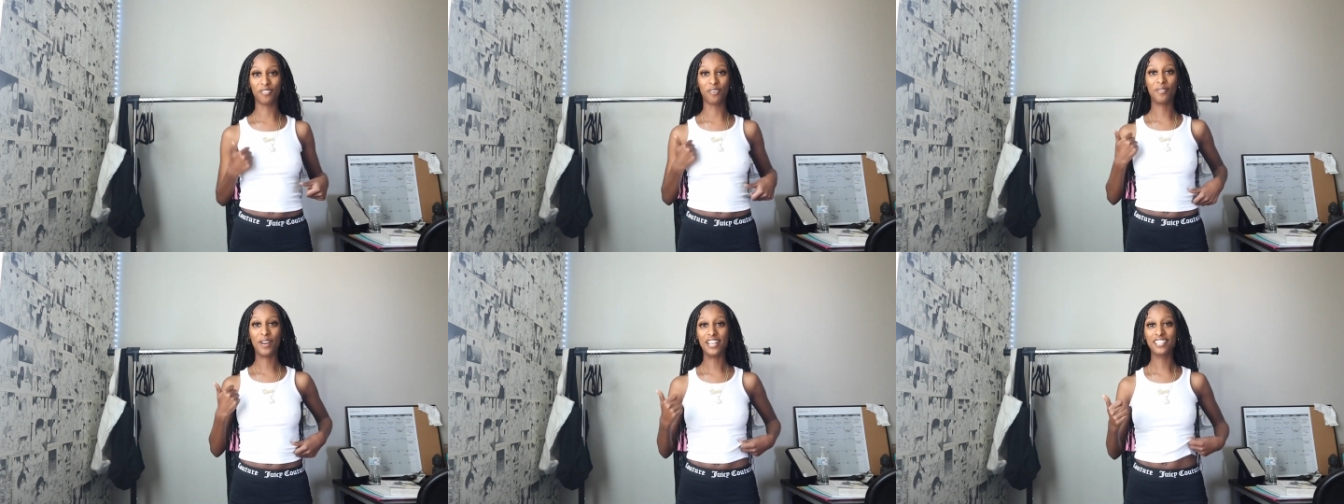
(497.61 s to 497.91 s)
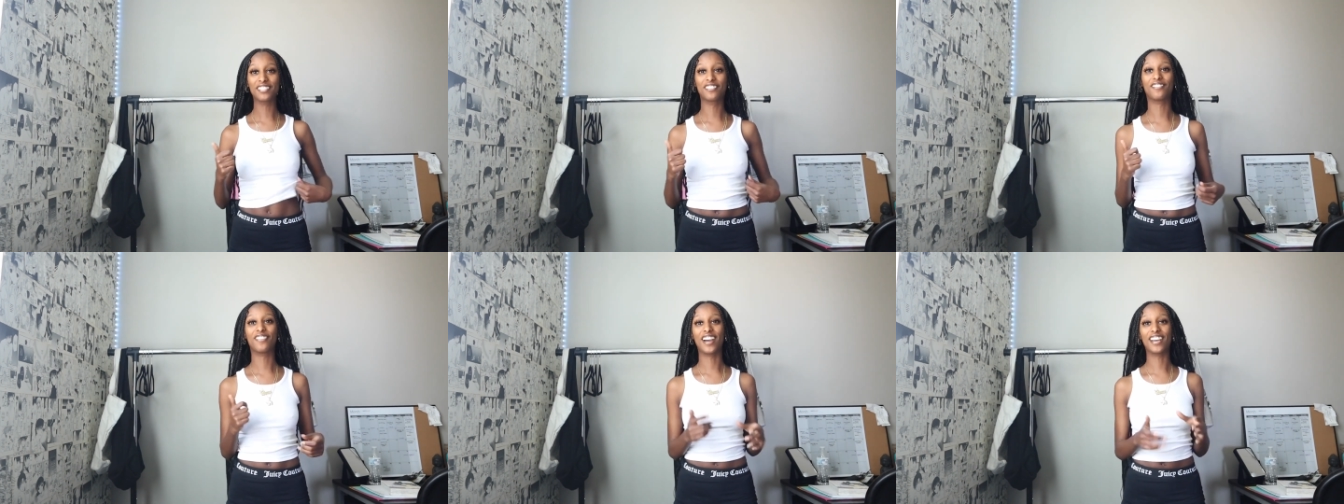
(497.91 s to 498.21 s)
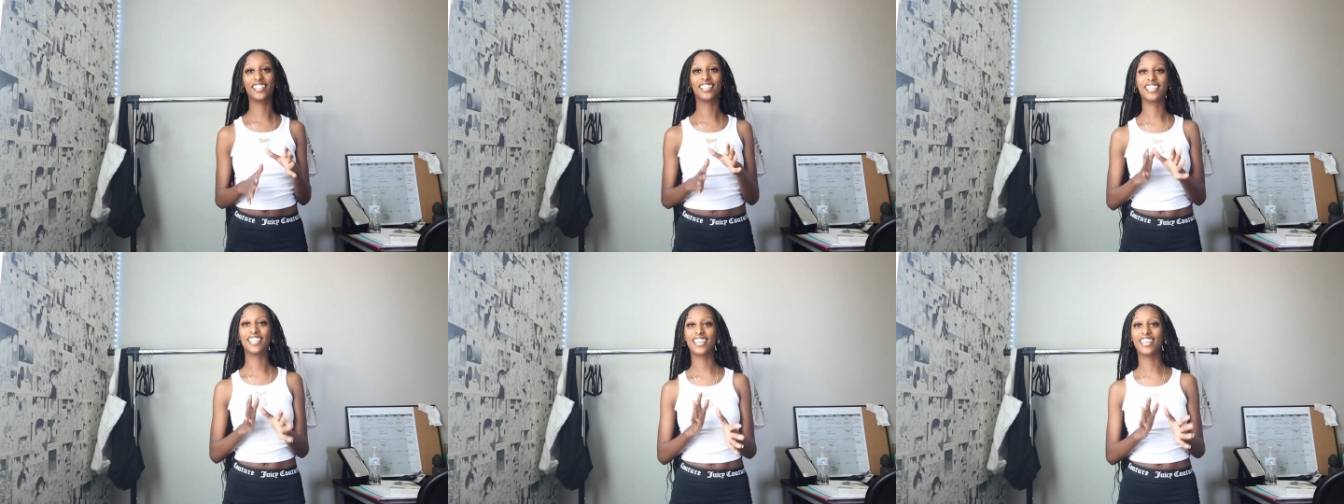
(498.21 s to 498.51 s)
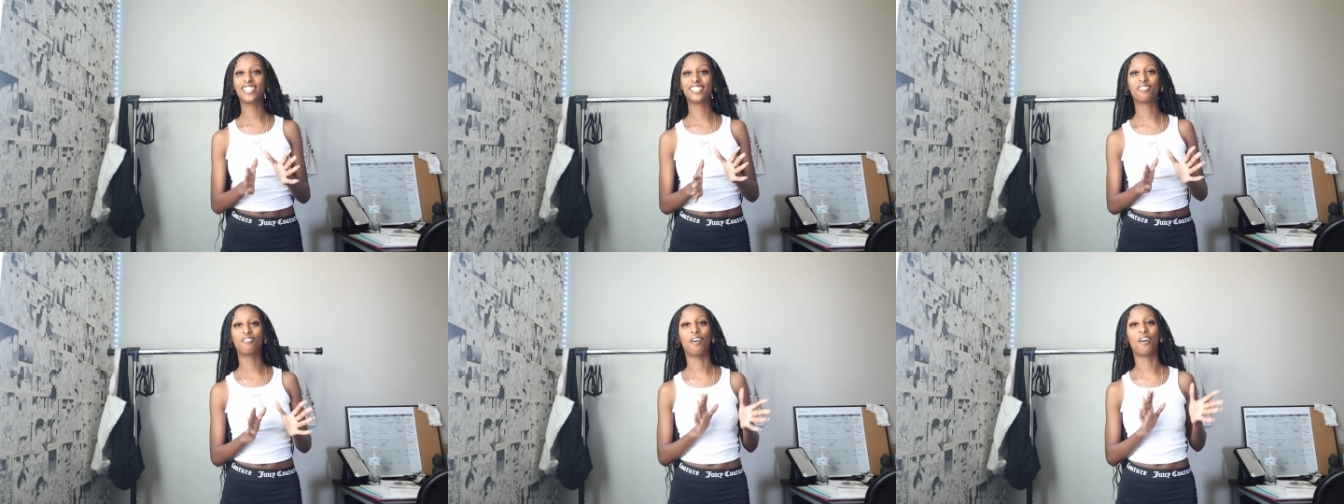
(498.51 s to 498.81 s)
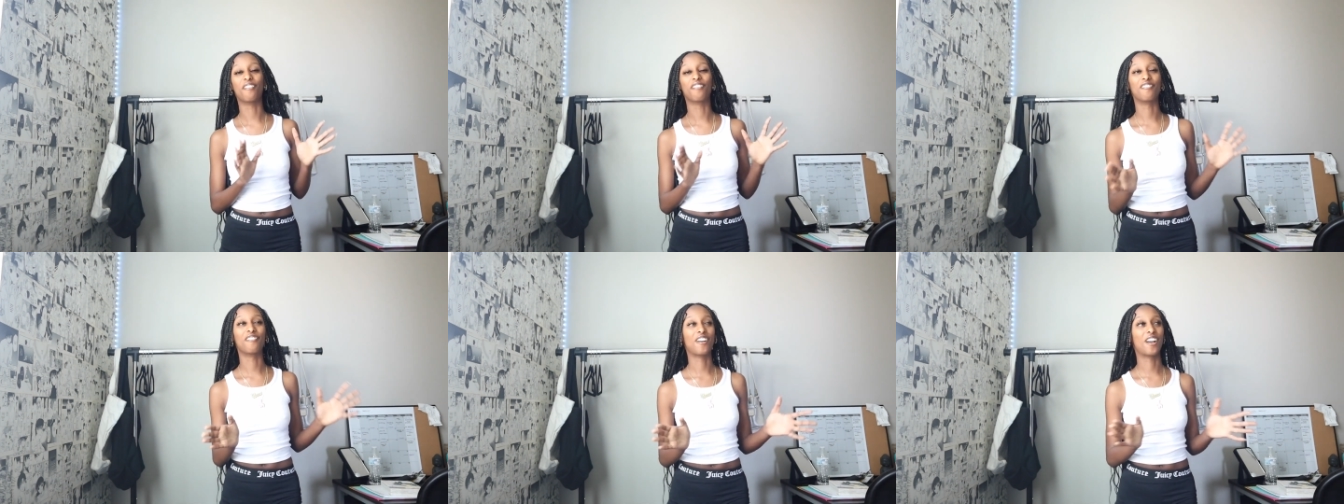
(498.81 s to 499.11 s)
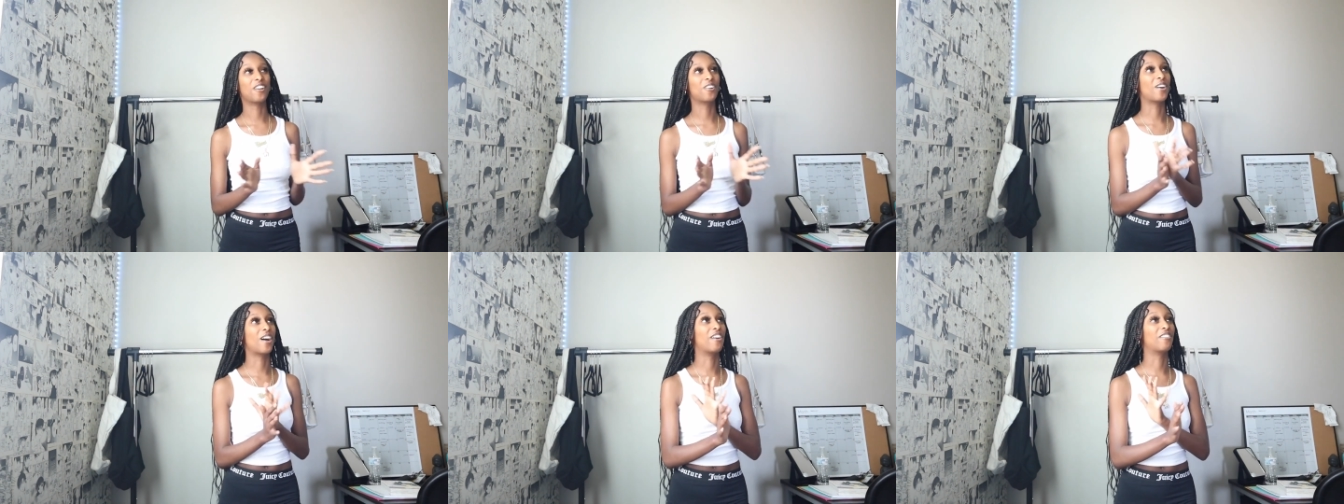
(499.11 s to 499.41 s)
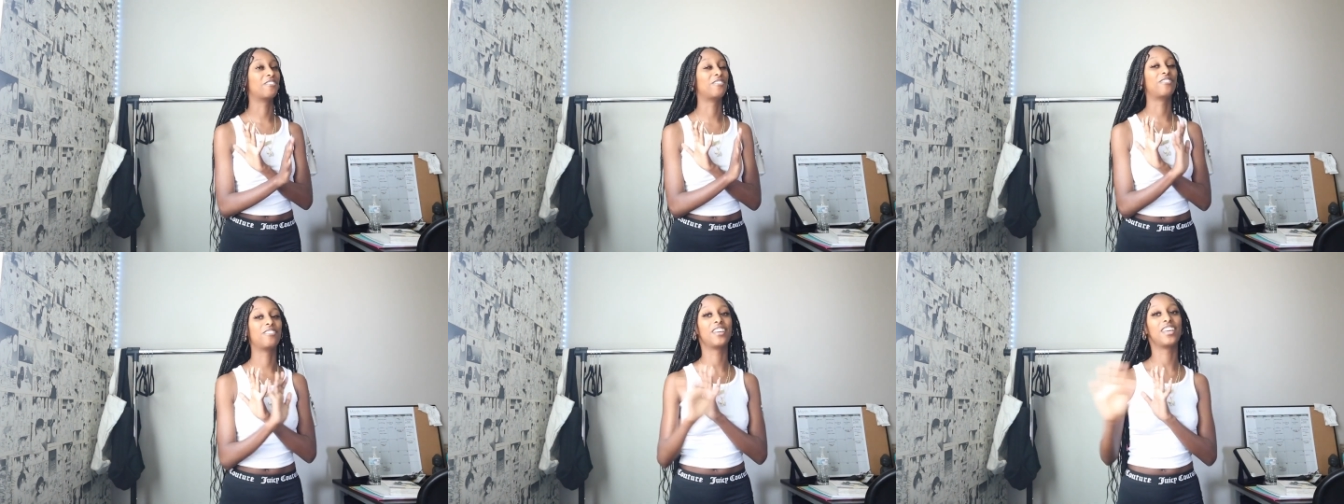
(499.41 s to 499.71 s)
we're about to finally get into our final
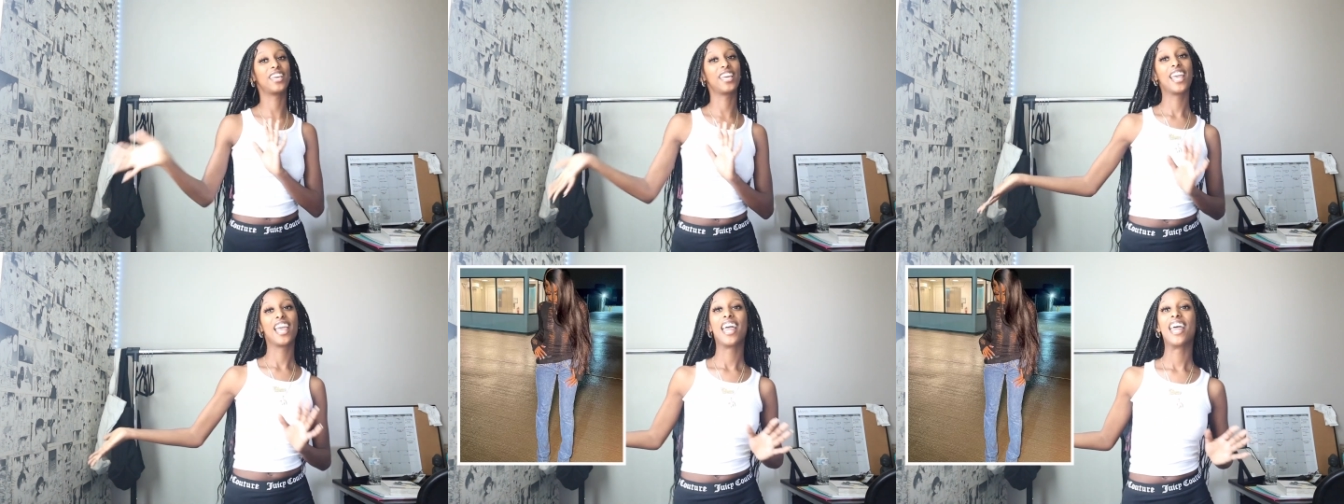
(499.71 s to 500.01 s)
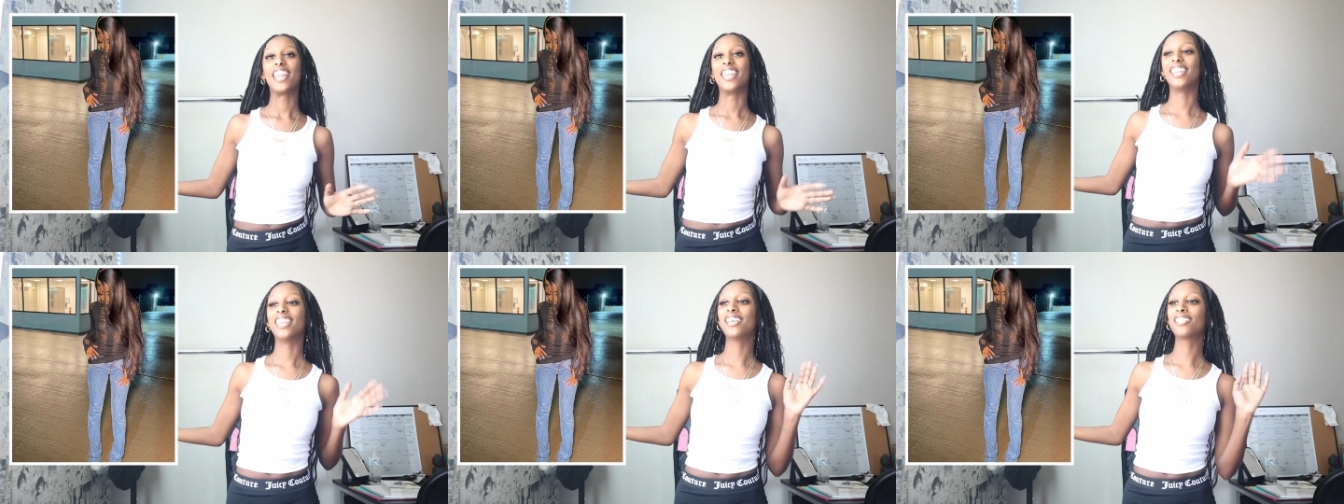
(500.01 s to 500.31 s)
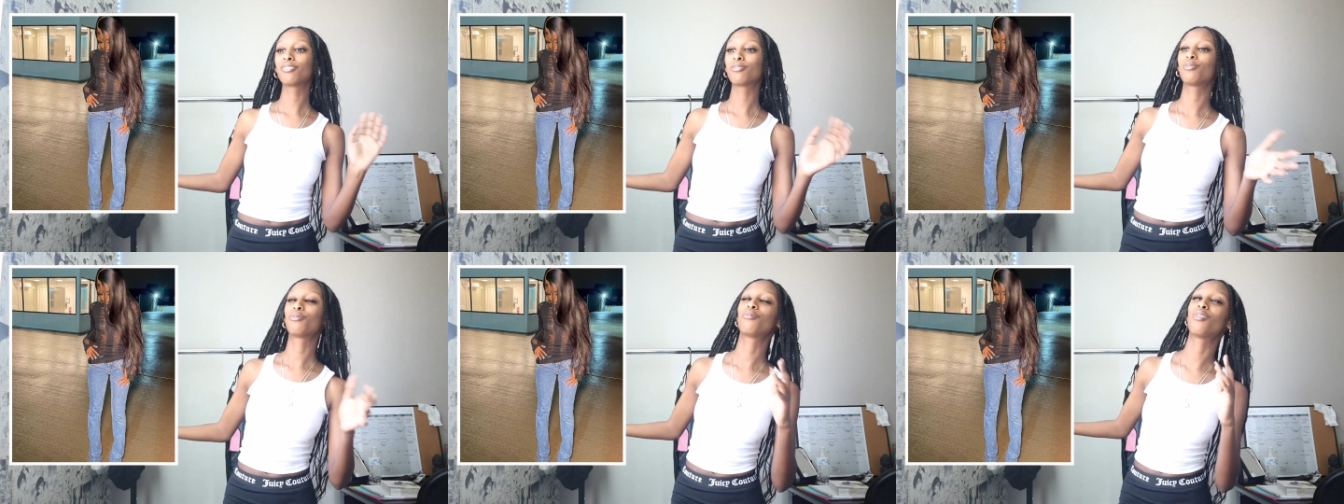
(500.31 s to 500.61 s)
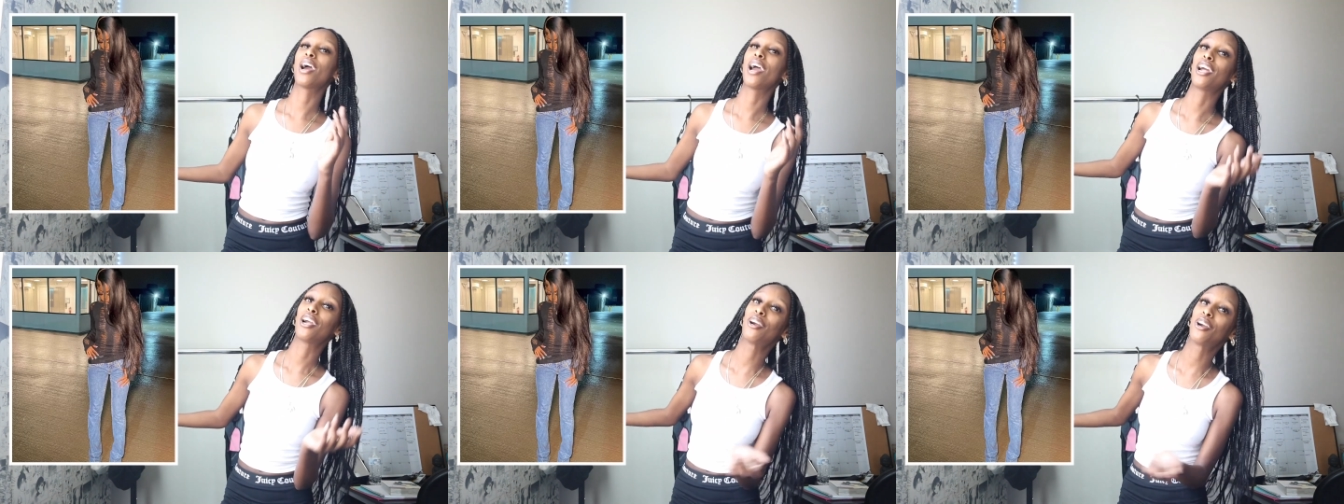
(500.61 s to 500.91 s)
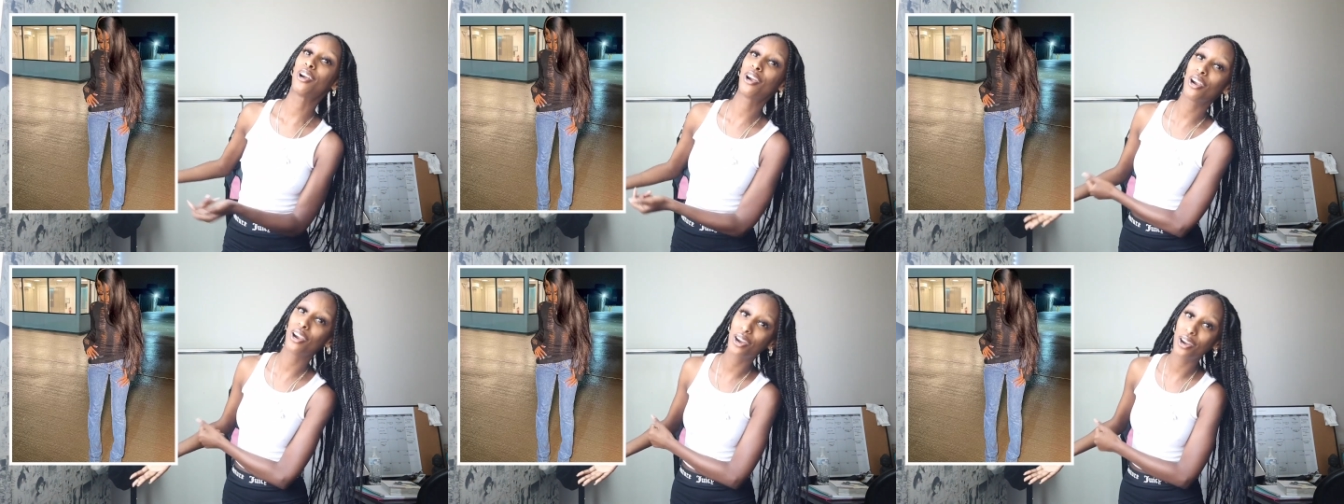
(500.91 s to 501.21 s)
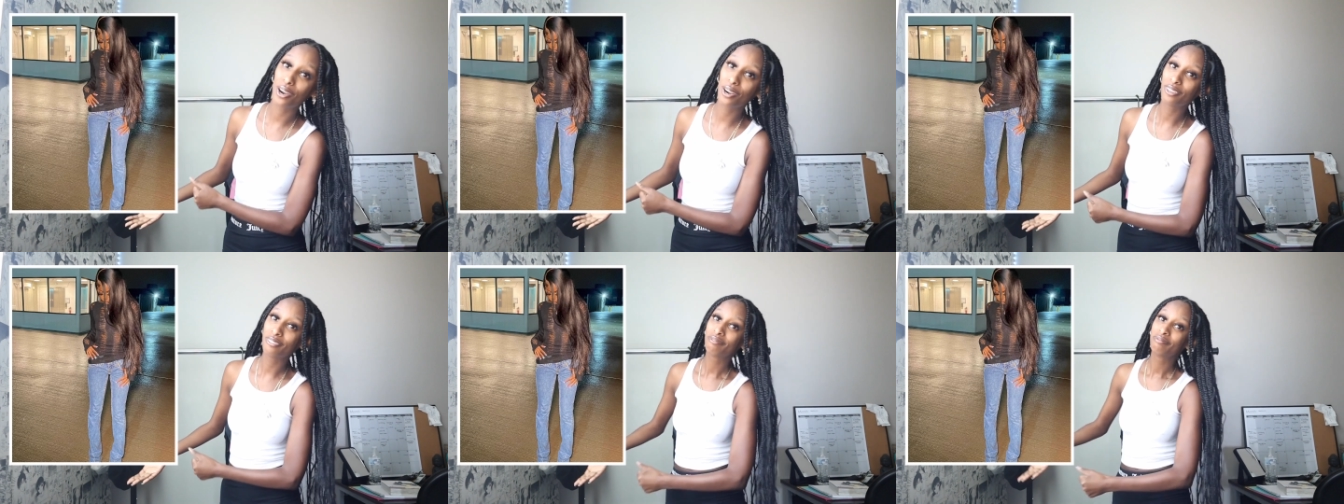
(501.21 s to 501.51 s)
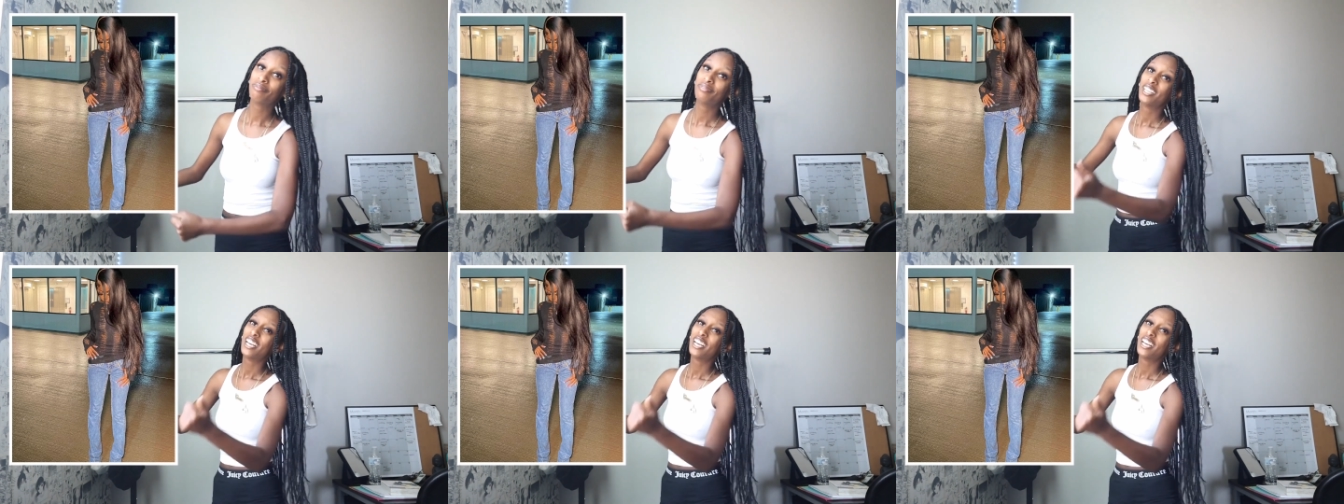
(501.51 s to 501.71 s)
outfit. This one right here,